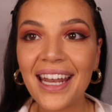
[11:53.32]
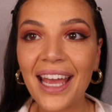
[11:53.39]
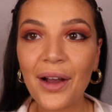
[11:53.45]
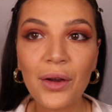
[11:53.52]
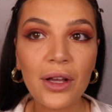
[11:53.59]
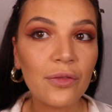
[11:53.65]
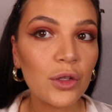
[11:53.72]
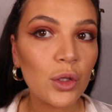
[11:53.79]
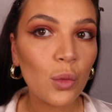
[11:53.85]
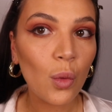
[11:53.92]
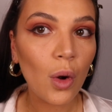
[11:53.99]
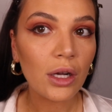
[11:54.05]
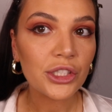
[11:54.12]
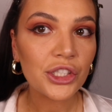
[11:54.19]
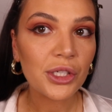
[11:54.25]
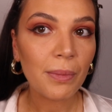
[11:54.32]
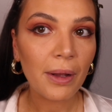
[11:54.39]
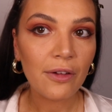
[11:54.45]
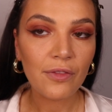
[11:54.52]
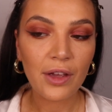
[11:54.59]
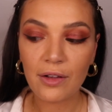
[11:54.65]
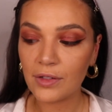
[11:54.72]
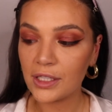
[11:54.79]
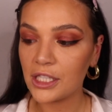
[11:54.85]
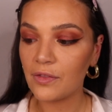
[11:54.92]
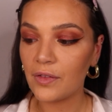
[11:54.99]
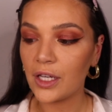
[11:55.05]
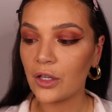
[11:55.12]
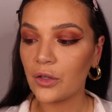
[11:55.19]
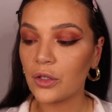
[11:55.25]
Now, if you watched my favorites
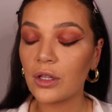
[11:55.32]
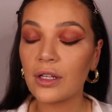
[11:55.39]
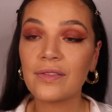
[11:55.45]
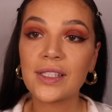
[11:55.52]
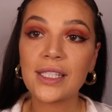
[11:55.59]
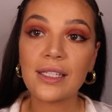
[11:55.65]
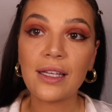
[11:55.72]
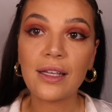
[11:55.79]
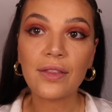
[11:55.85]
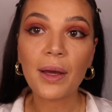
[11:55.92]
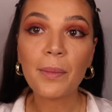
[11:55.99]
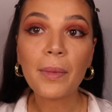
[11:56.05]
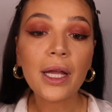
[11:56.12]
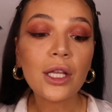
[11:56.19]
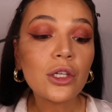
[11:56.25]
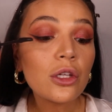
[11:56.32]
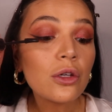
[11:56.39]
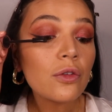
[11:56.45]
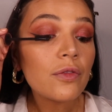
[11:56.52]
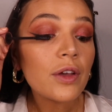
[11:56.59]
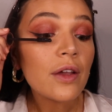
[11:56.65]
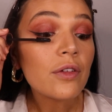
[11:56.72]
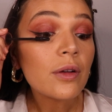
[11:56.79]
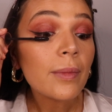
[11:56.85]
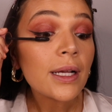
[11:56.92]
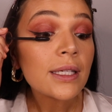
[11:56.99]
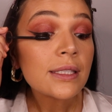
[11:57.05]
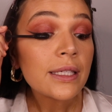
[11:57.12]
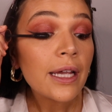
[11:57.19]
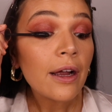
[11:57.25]
video, you'll have seen that my new favorite
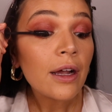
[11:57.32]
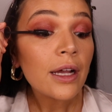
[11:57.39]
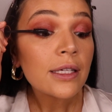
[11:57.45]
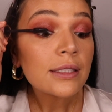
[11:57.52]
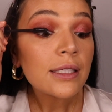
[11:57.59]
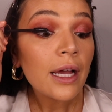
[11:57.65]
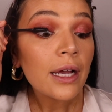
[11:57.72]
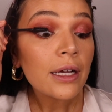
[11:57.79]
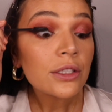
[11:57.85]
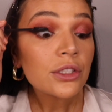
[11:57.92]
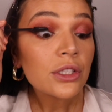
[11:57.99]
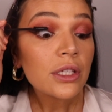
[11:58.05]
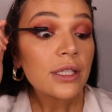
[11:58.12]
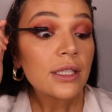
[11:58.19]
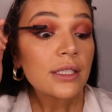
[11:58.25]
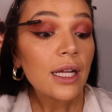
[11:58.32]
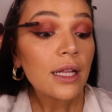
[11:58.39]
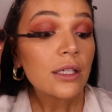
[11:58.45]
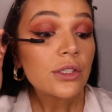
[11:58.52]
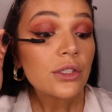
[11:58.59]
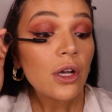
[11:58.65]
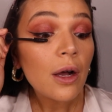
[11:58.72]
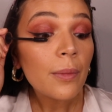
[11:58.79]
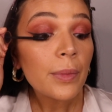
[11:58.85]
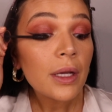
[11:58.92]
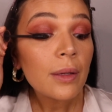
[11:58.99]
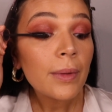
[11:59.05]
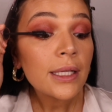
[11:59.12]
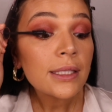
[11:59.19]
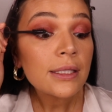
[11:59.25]
mascara is actually the
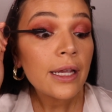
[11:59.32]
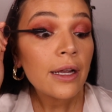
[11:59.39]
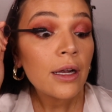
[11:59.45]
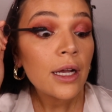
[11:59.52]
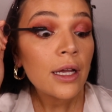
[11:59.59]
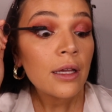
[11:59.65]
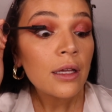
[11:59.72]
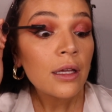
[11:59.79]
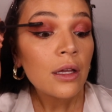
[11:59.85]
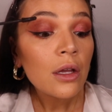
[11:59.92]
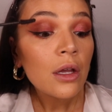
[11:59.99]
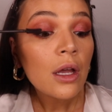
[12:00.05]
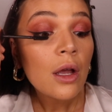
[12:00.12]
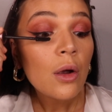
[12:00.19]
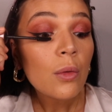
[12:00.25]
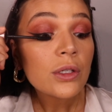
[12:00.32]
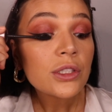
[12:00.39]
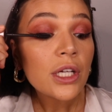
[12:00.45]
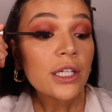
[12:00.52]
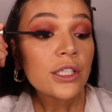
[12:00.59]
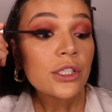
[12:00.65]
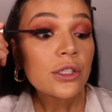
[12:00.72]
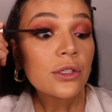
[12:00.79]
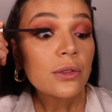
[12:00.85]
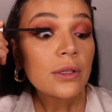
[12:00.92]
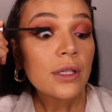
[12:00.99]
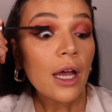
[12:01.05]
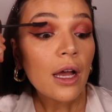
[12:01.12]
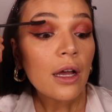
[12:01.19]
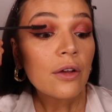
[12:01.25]
telescopic mascara, which I do
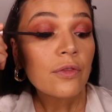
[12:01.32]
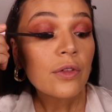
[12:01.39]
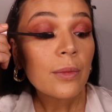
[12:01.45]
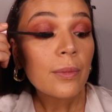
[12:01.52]
love,